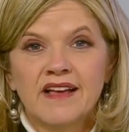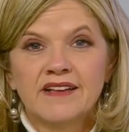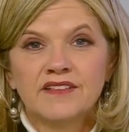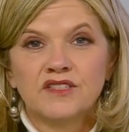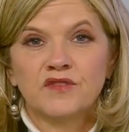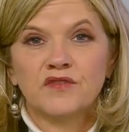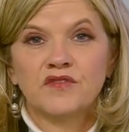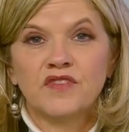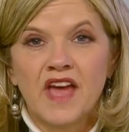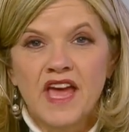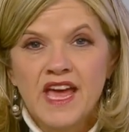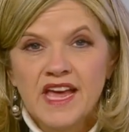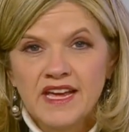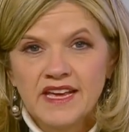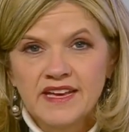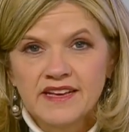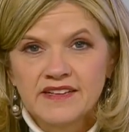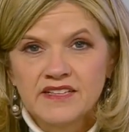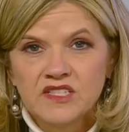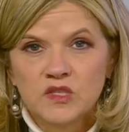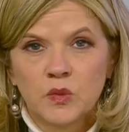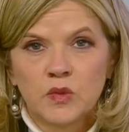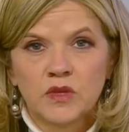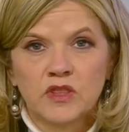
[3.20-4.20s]

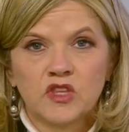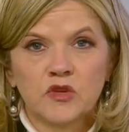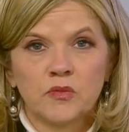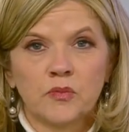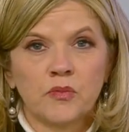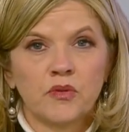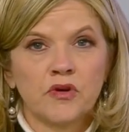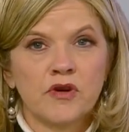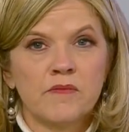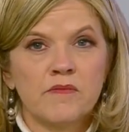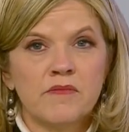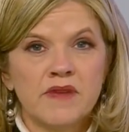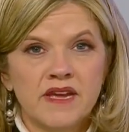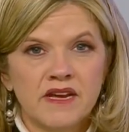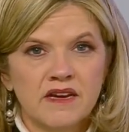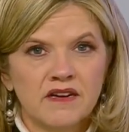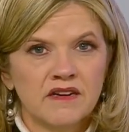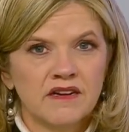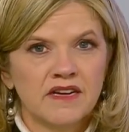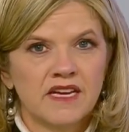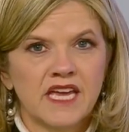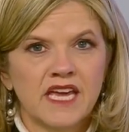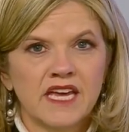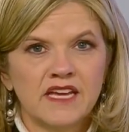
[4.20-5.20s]
Vegas with the premier
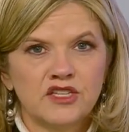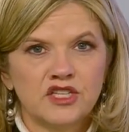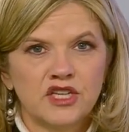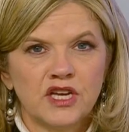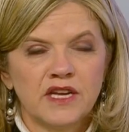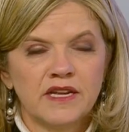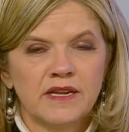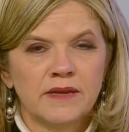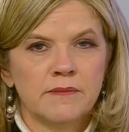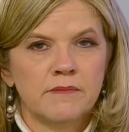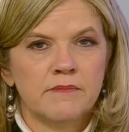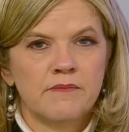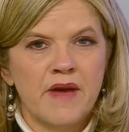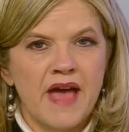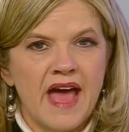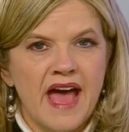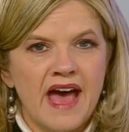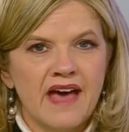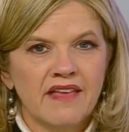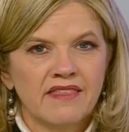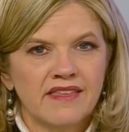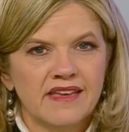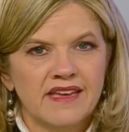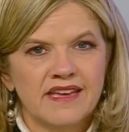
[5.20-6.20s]
kitchen and
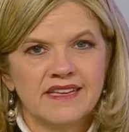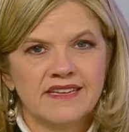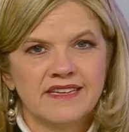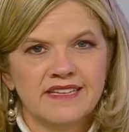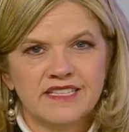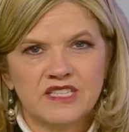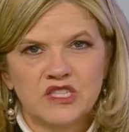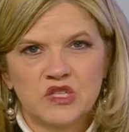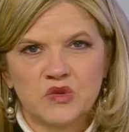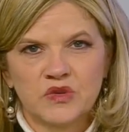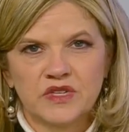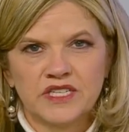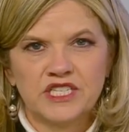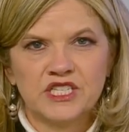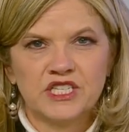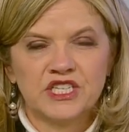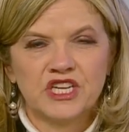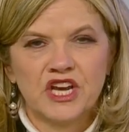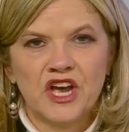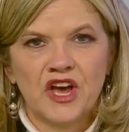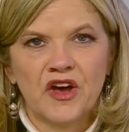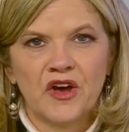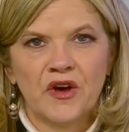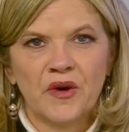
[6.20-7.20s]
bath industry
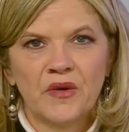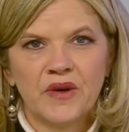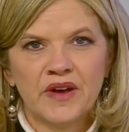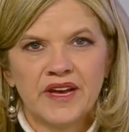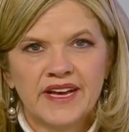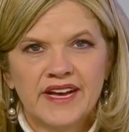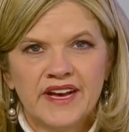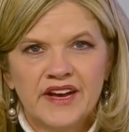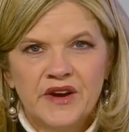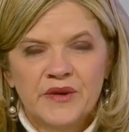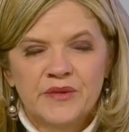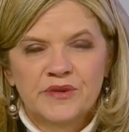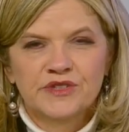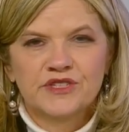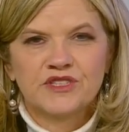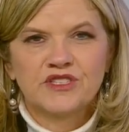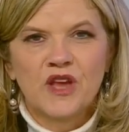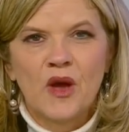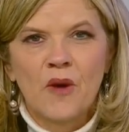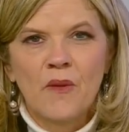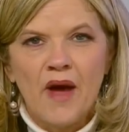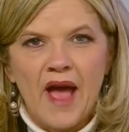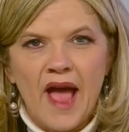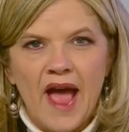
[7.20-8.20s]
show. We're
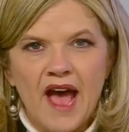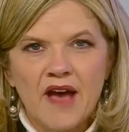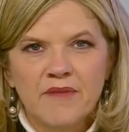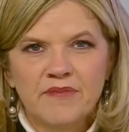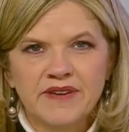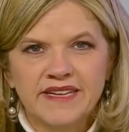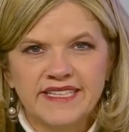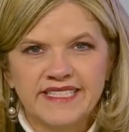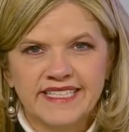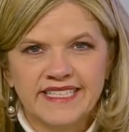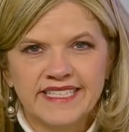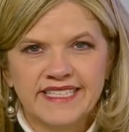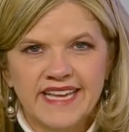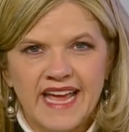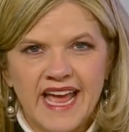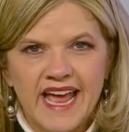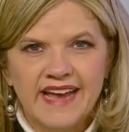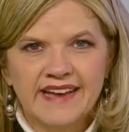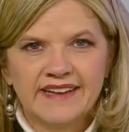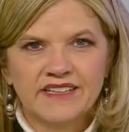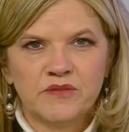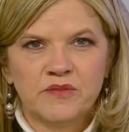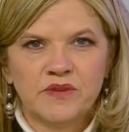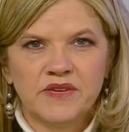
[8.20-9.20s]
so happy
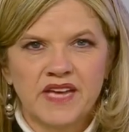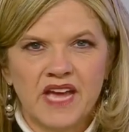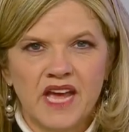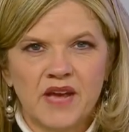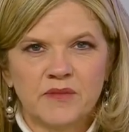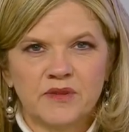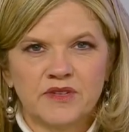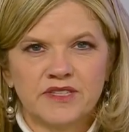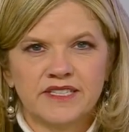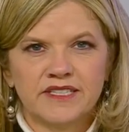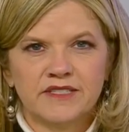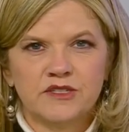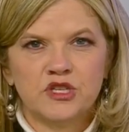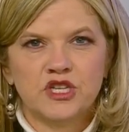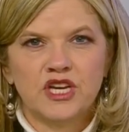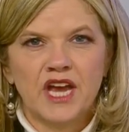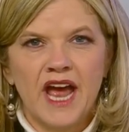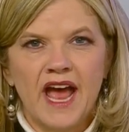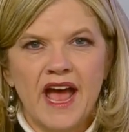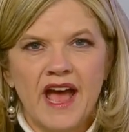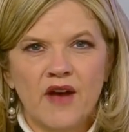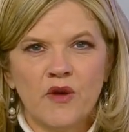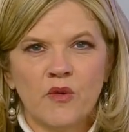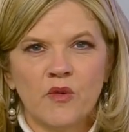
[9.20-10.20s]
today to be able to
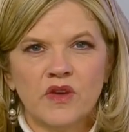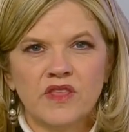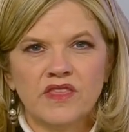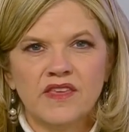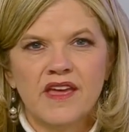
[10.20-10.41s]
chat with